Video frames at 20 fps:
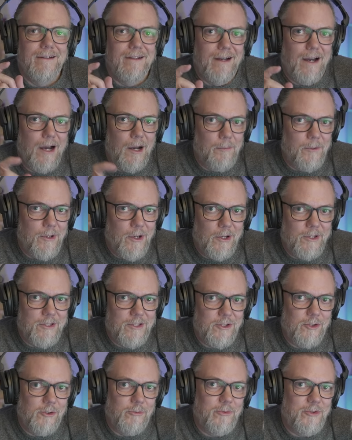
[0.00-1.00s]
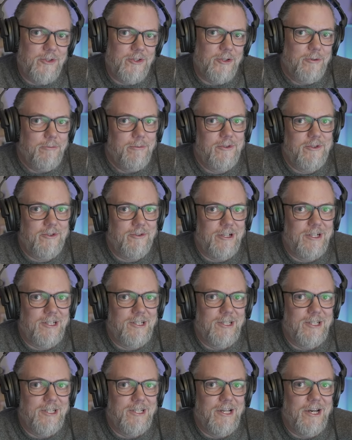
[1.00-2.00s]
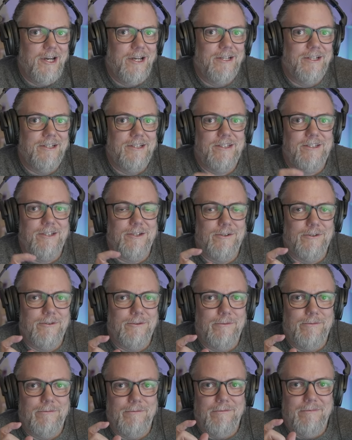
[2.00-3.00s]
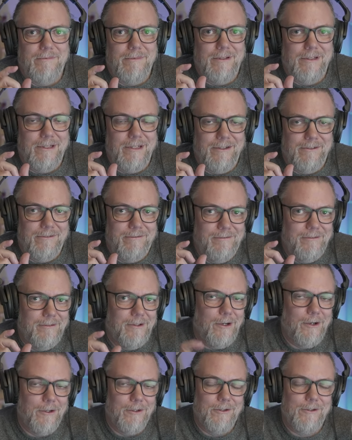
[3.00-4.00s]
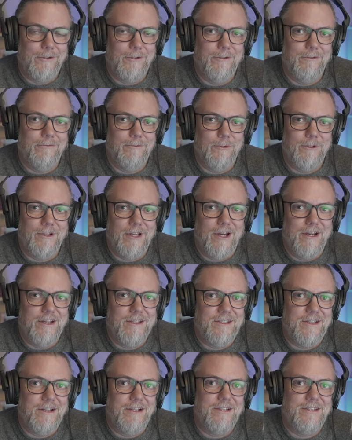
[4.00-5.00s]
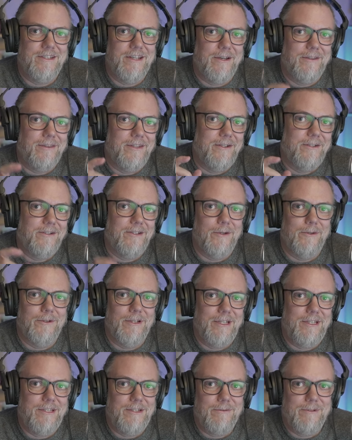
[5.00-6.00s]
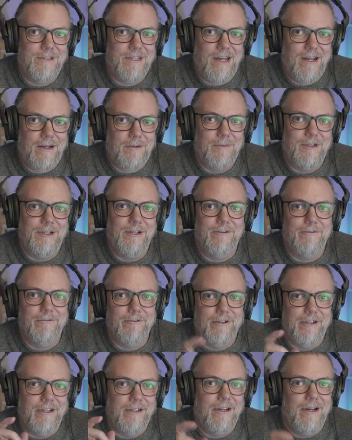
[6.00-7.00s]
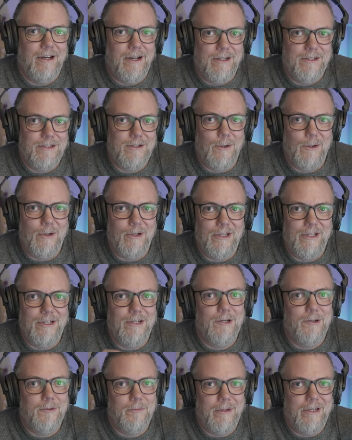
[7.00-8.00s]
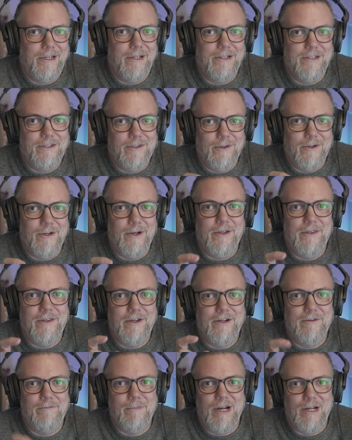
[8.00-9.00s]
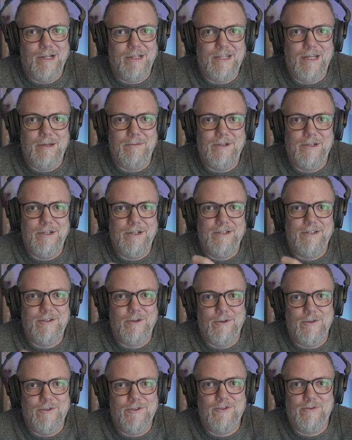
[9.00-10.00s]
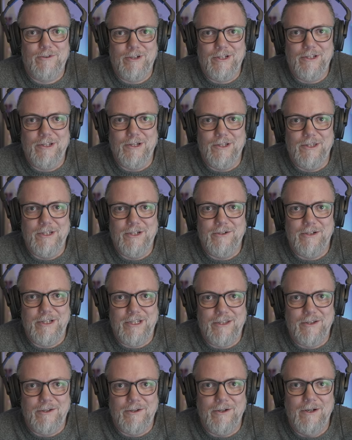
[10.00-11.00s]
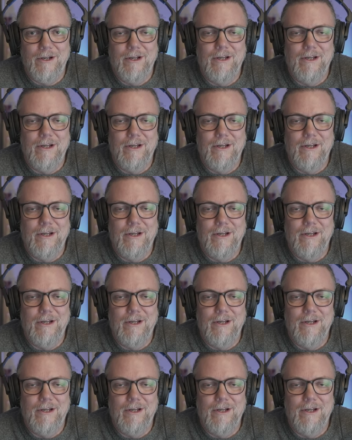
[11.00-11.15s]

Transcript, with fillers: I'm not super, super strict on the diet. So, you know, all the carnivore diet zealots out there don't need to attack me over it. I totally know peanuts aren't on there. Macadamia nuts aren't strictly on there either,